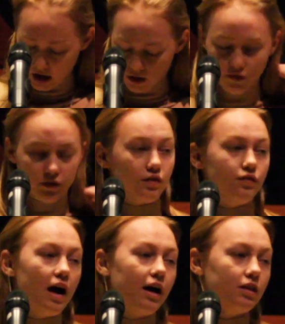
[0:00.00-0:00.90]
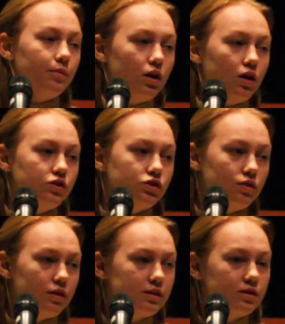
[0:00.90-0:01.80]
I know for a fact that many of us
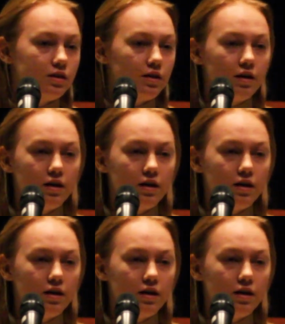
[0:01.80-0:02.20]
do this.